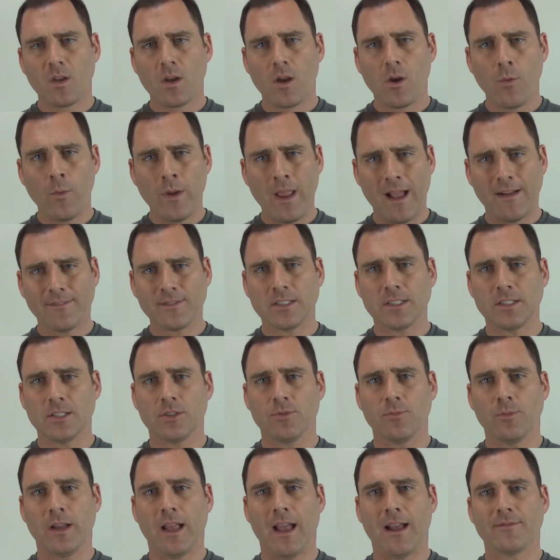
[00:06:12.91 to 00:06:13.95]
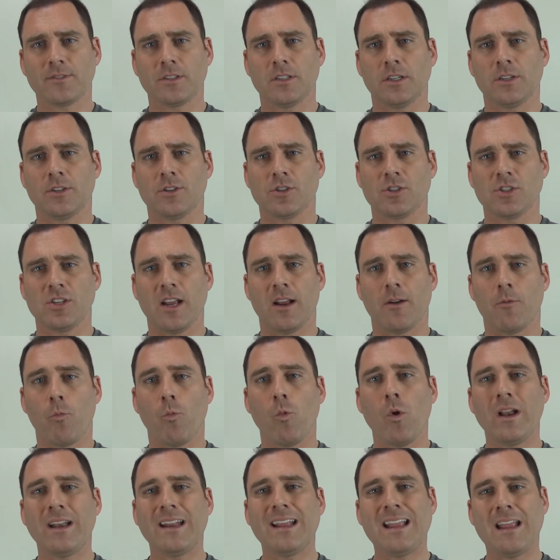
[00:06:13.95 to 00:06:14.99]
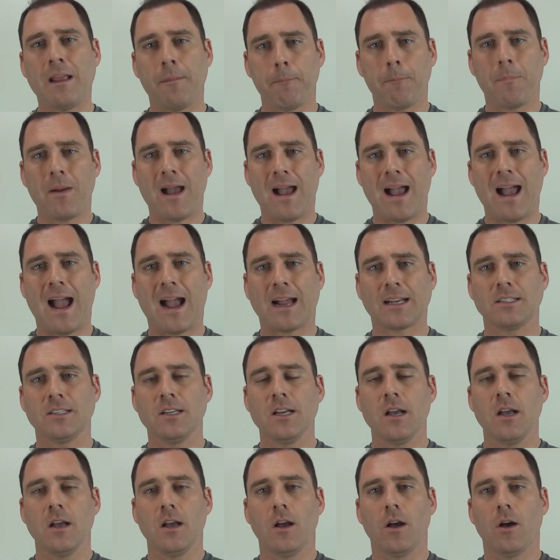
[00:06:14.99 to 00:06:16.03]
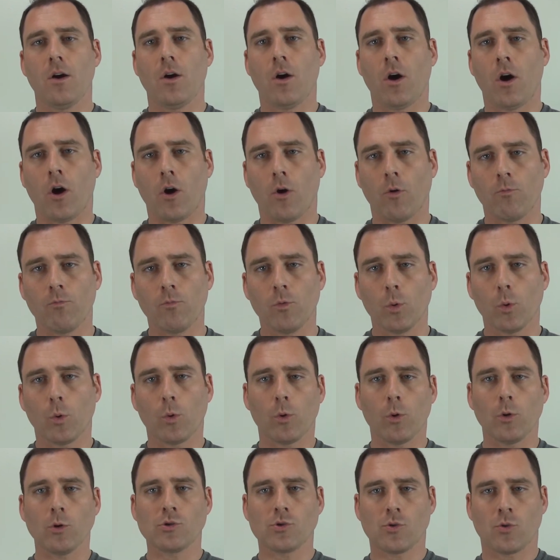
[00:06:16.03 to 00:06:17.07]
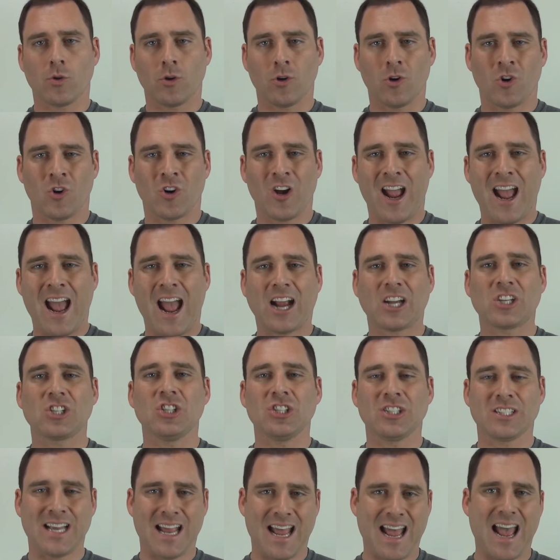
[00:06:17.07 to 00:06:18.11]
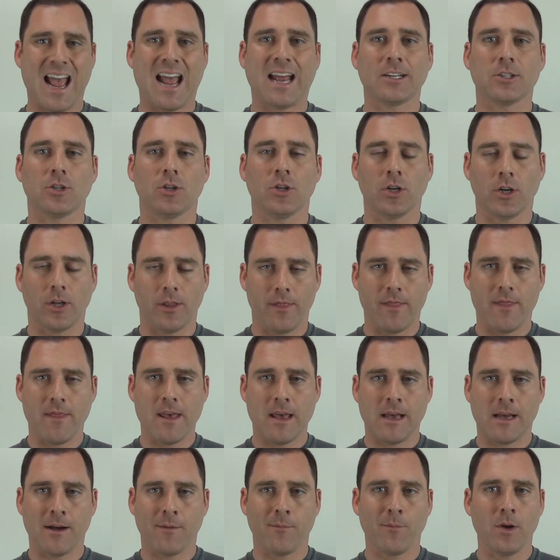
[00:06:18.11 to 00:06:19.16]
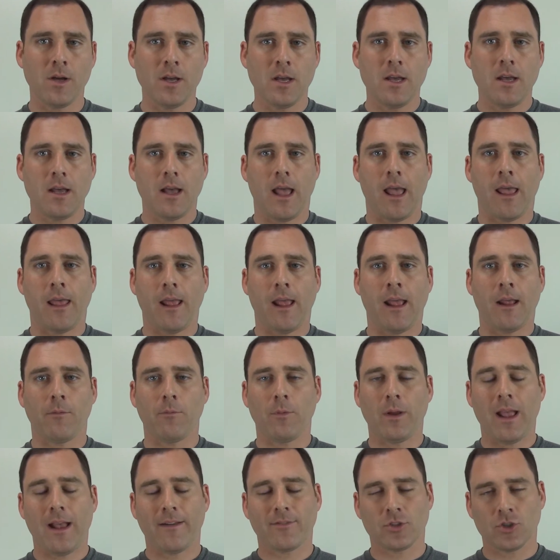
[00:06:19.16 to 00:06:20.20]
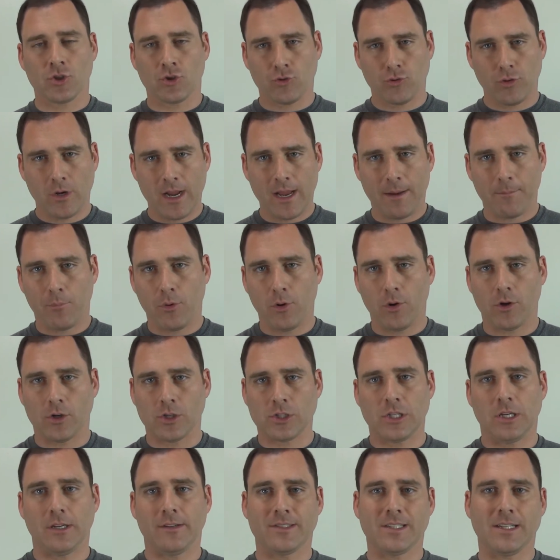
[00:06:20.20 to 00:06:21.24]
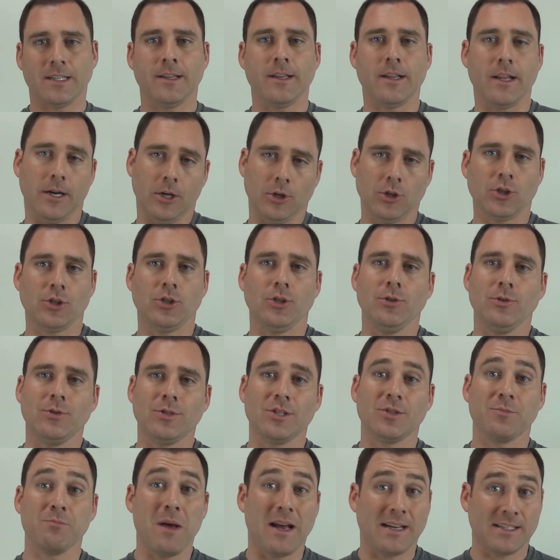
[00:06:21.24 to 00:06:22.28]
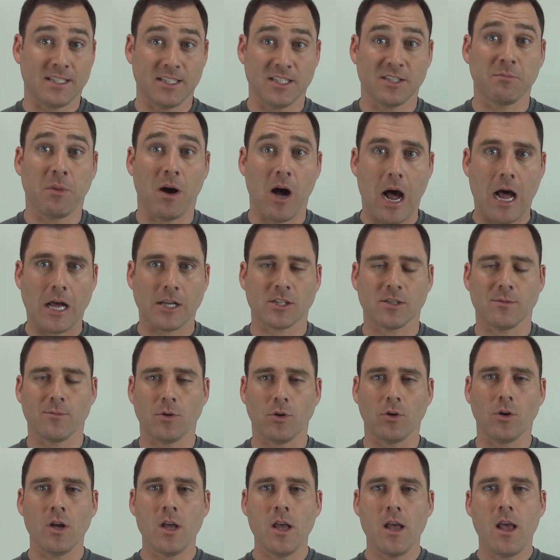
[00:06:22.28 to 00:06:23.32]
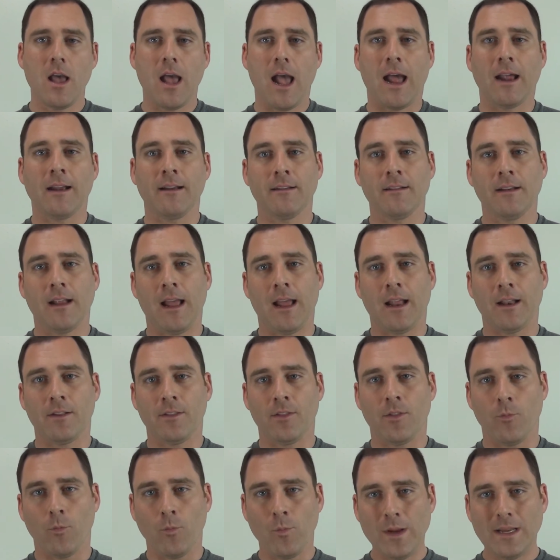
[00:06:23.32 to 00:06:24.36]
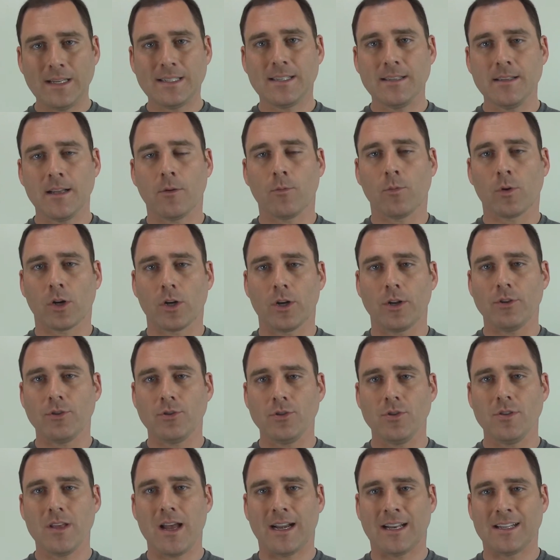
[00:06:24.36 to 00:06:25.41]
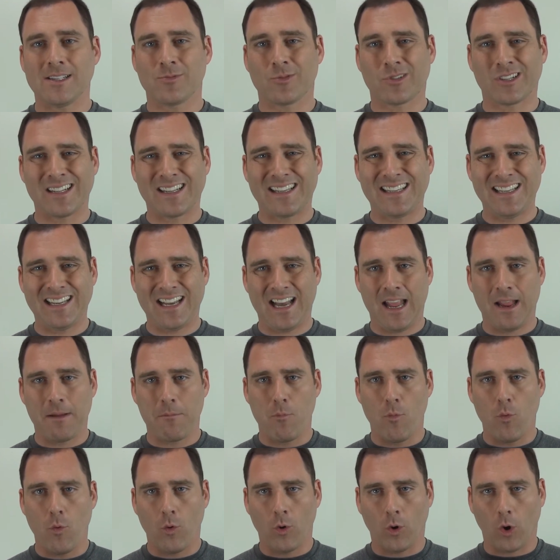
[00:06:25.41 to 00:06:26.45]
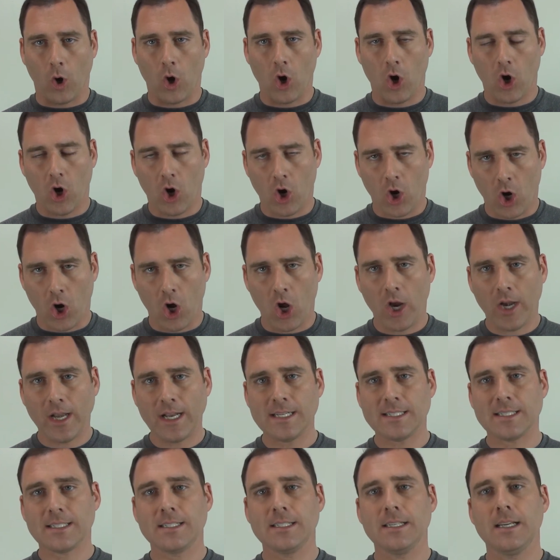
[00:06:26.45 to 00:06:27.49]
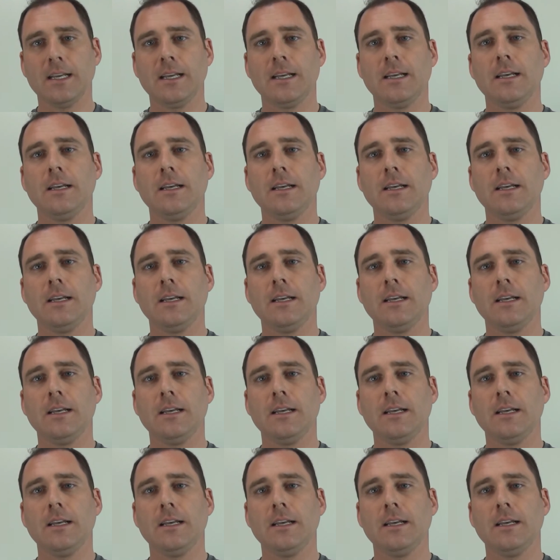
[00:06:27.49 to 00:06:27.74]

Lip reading: We have to understand what impact our words or our actions had on them, and we have to try and put ourselves in their shoes as best as possible. And the reason that we're going to do that is we're going to get a more honest